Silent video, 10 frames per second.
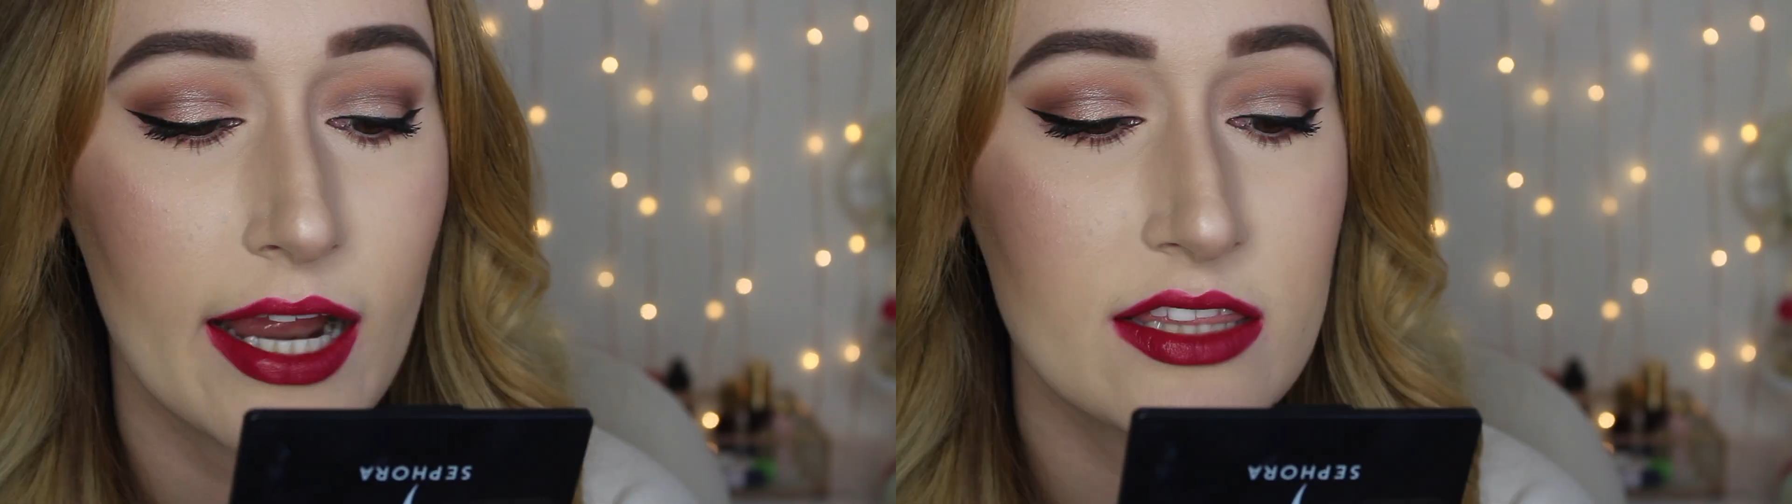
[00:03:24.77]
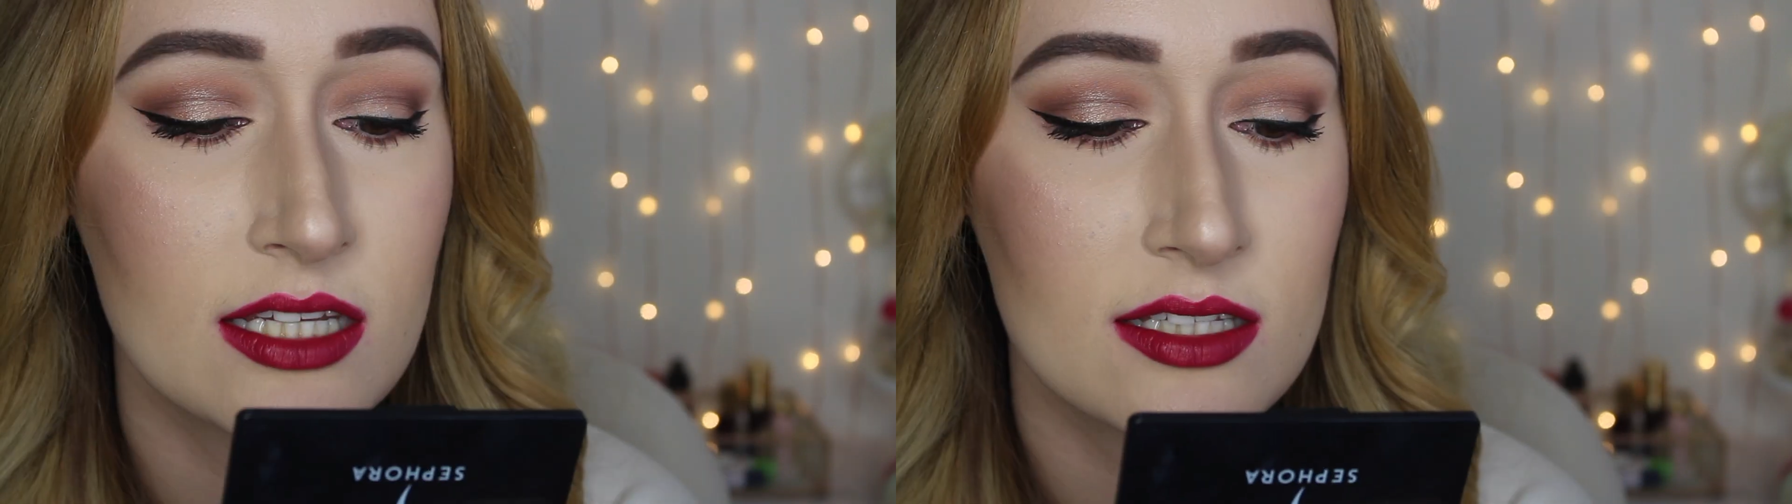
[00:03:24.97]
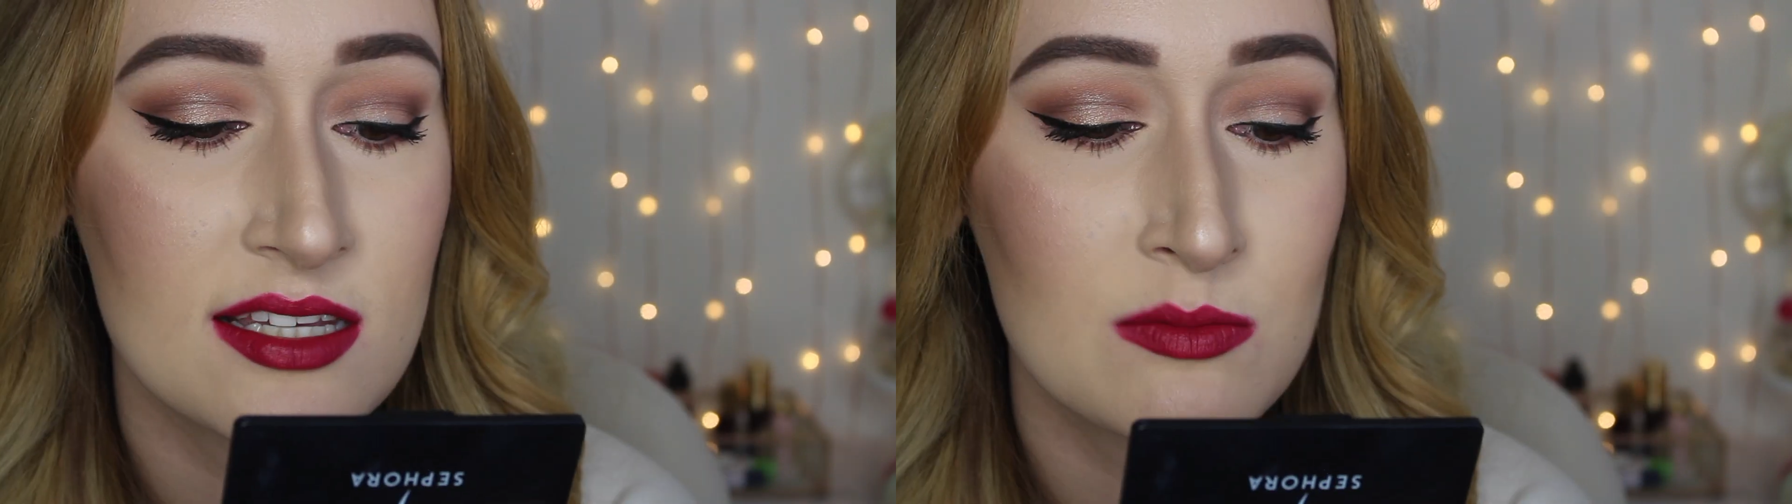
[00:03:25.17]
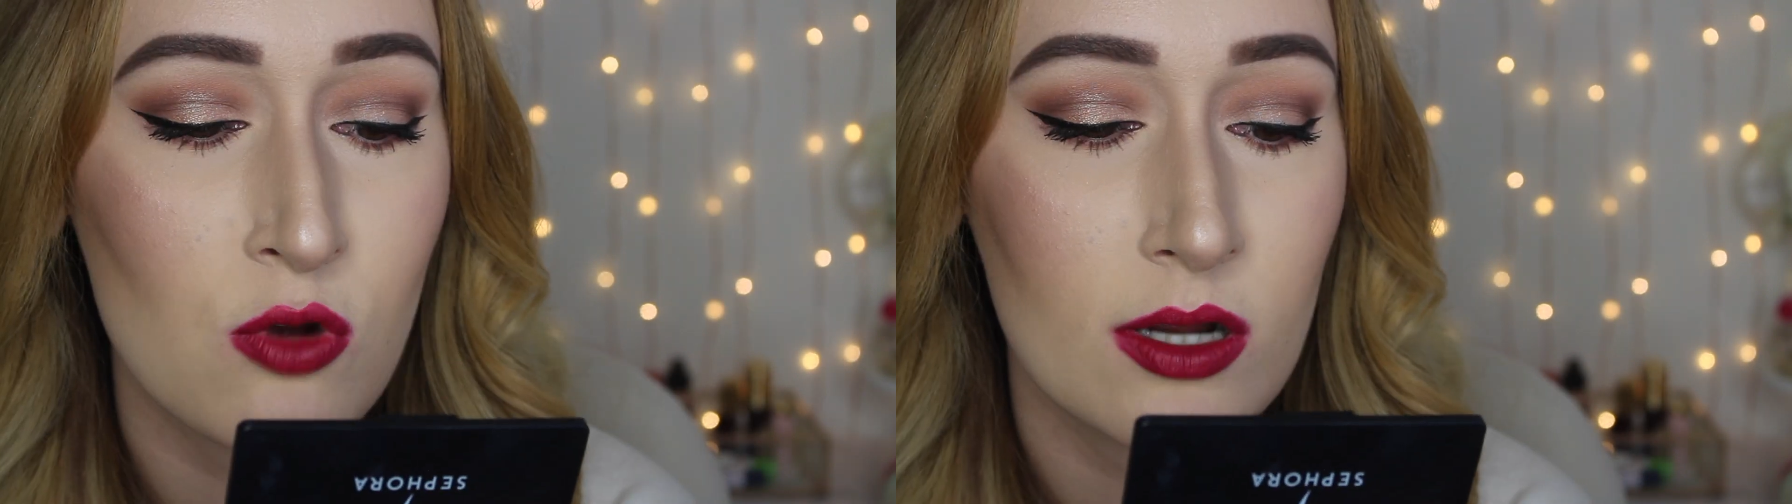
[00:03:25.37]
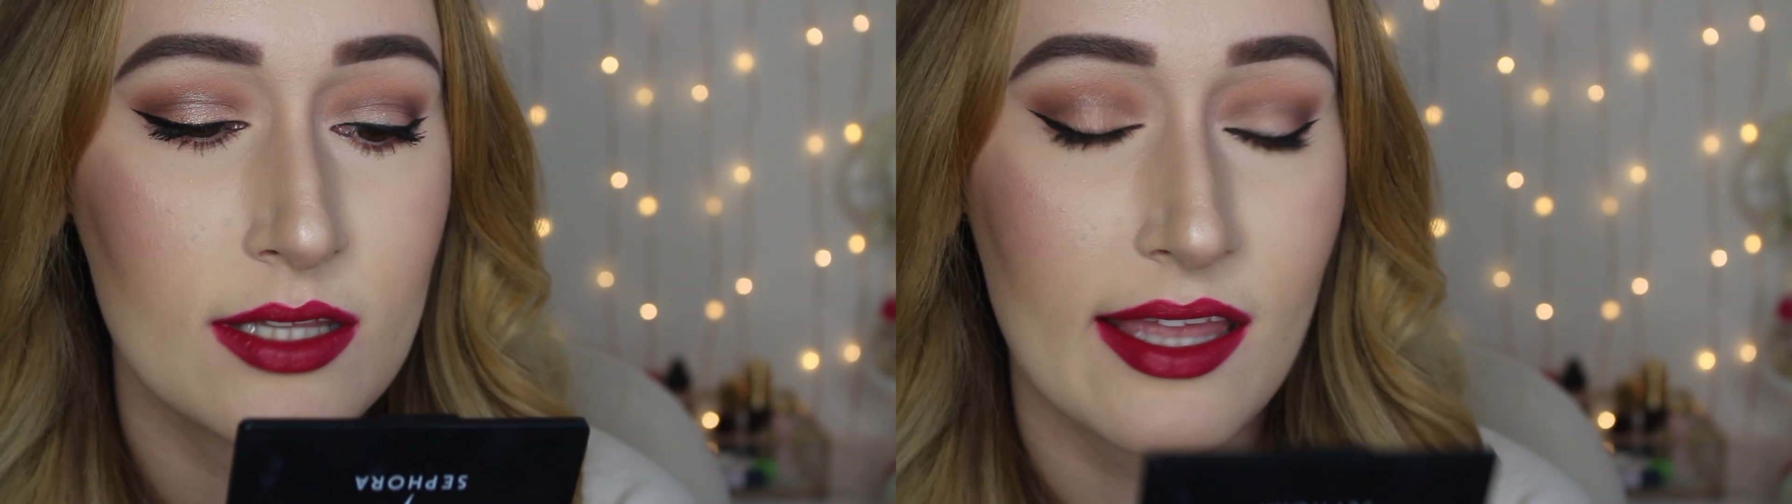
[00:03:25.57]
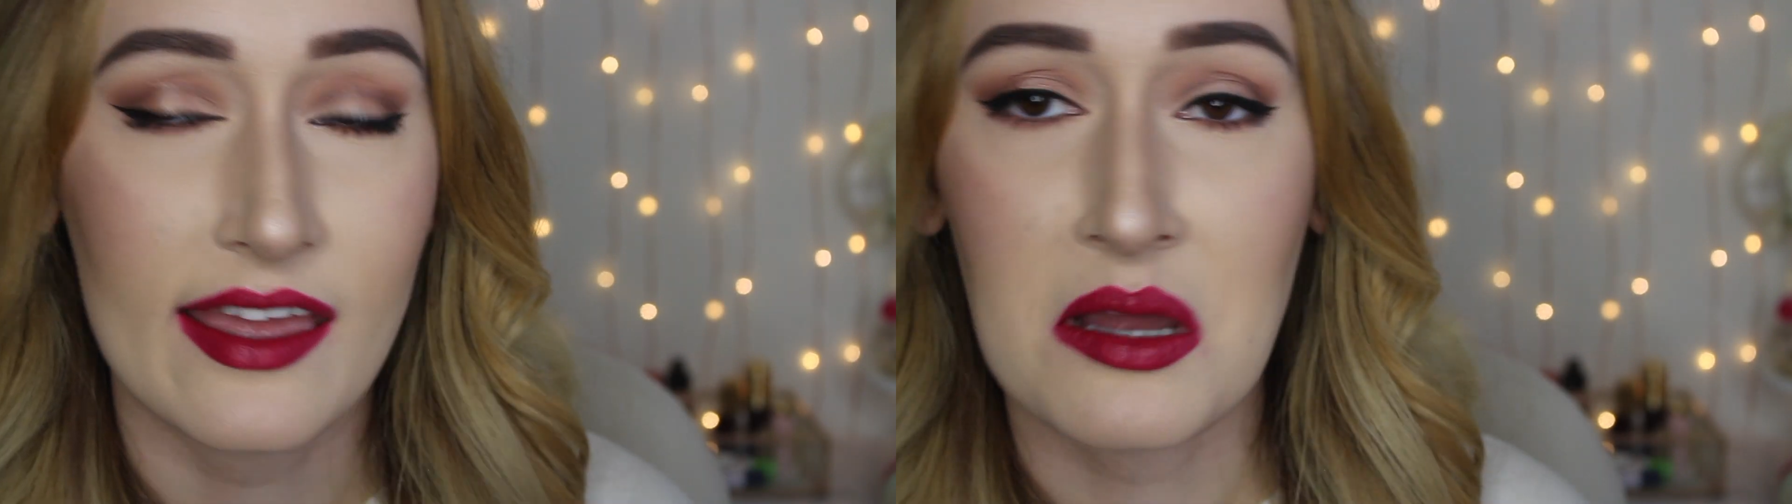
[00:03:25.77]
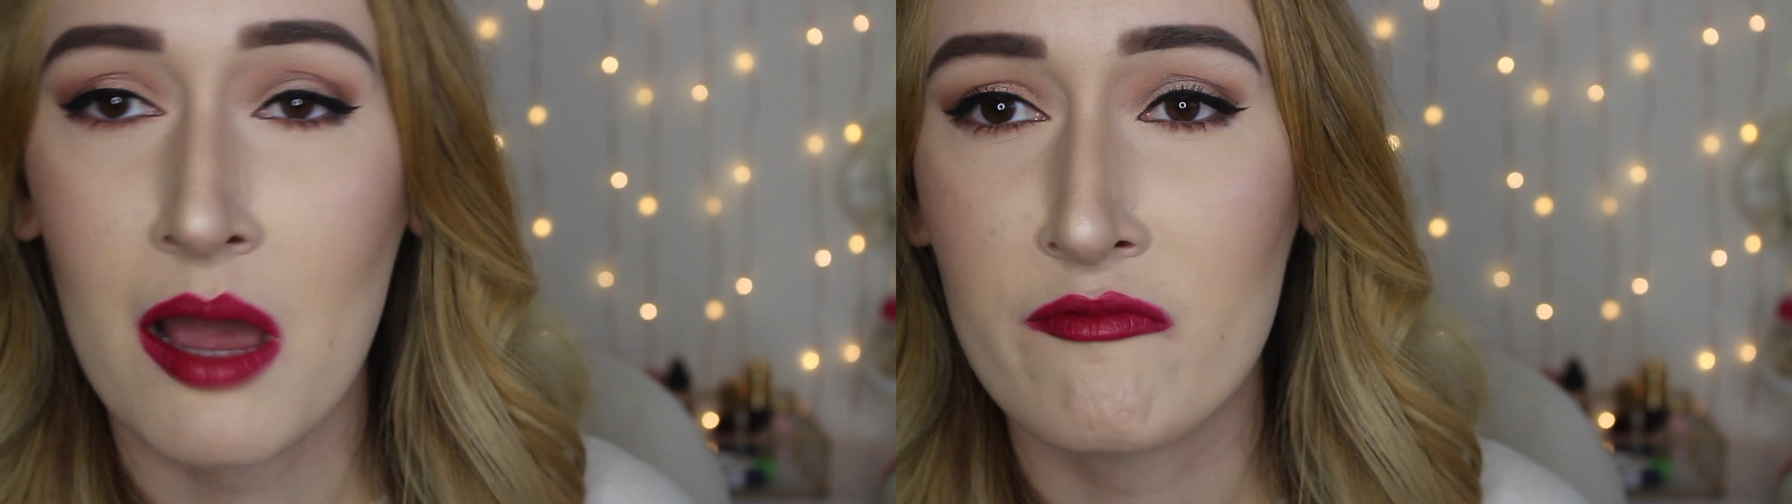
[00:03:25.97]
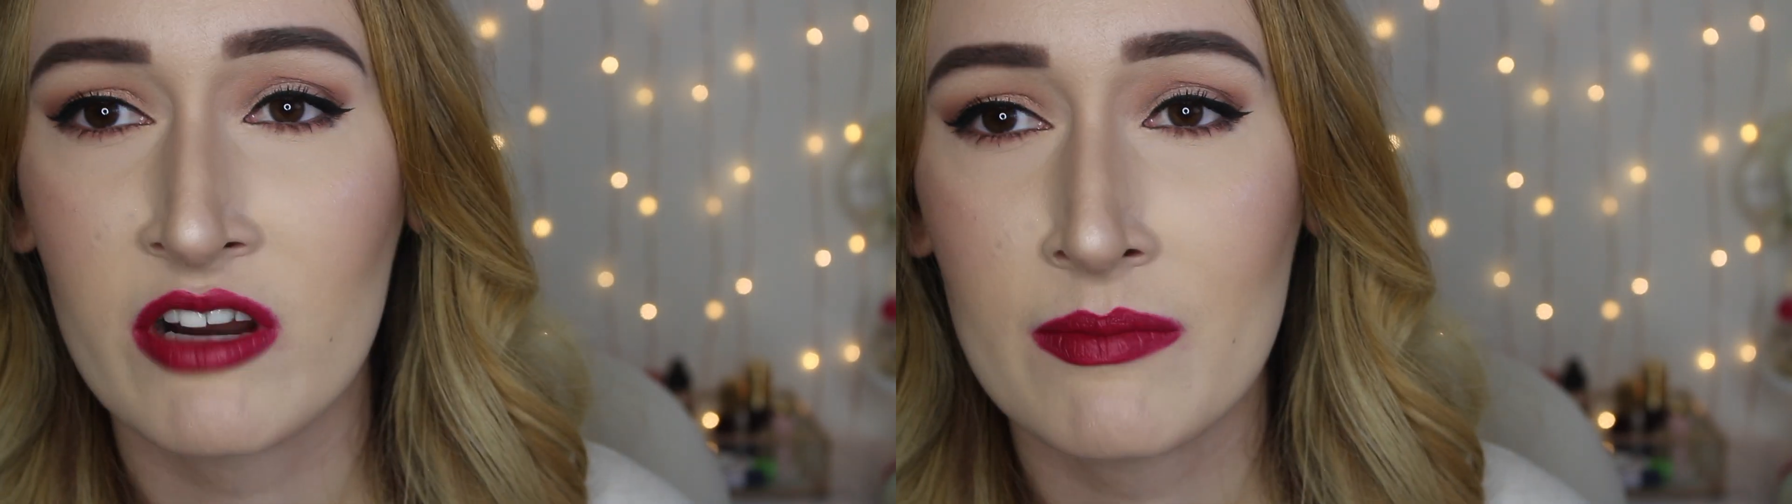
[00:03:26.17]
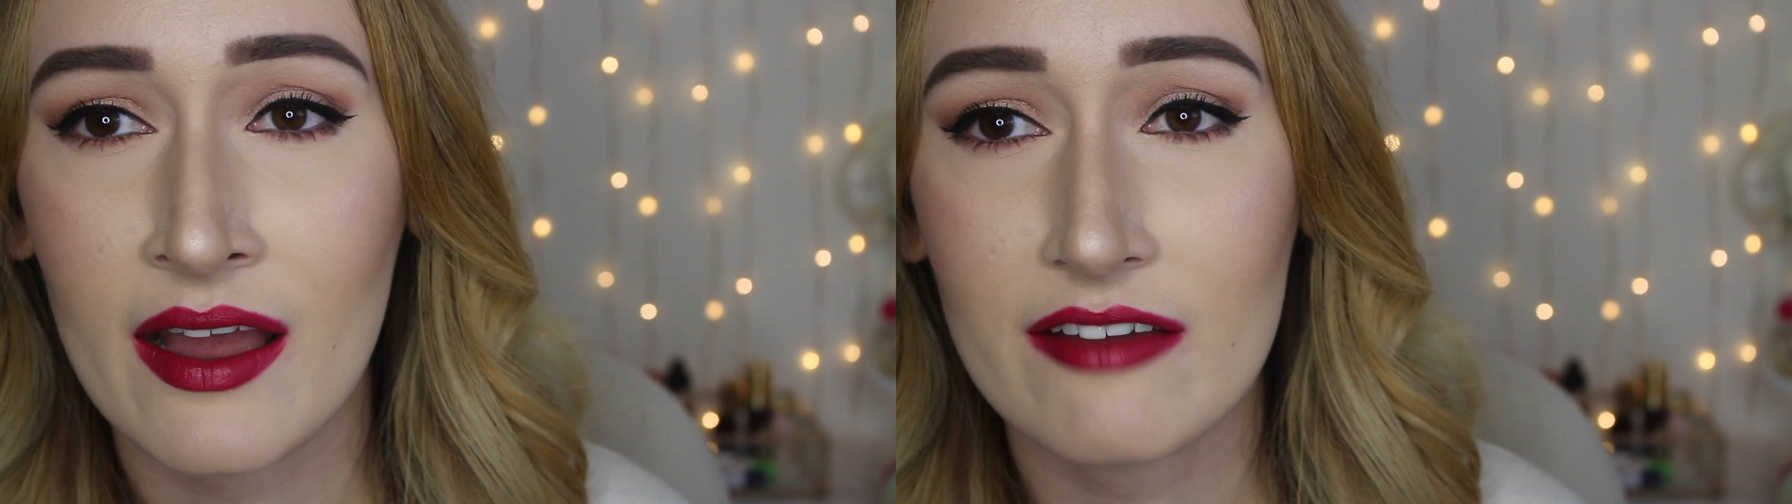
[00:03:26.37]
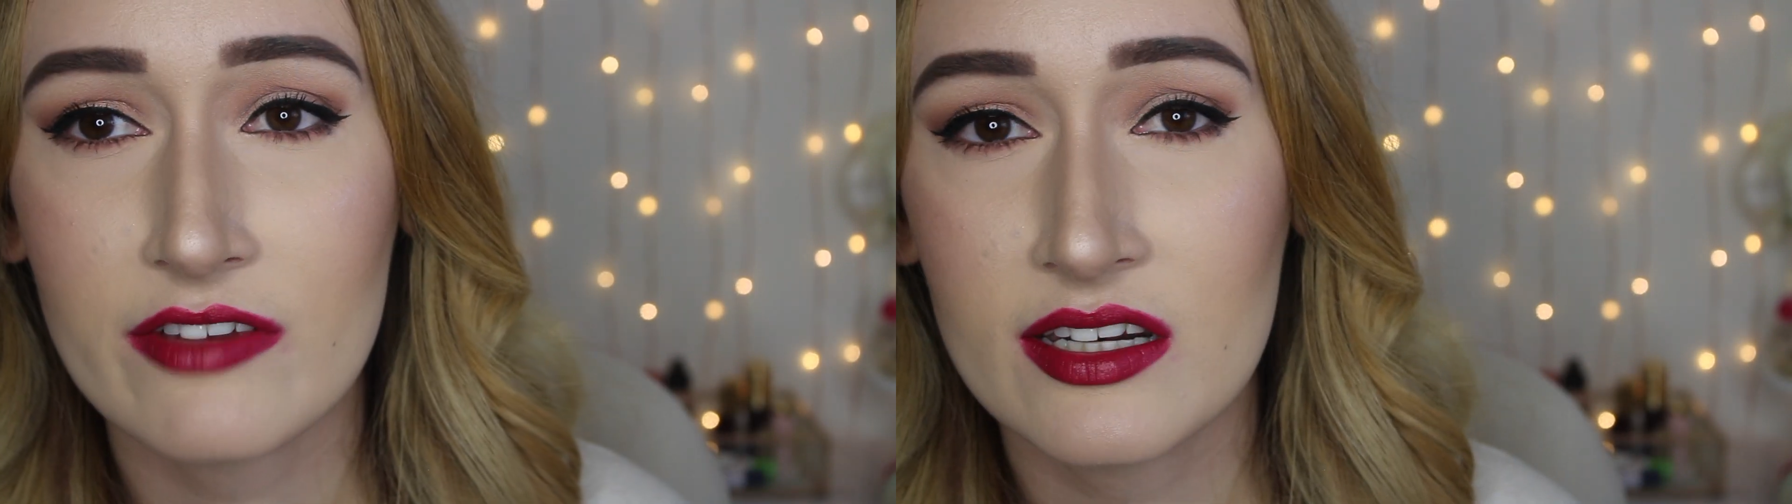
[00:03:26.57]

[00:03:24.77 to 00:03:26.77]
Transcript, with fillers: I think this is more like a comfort matte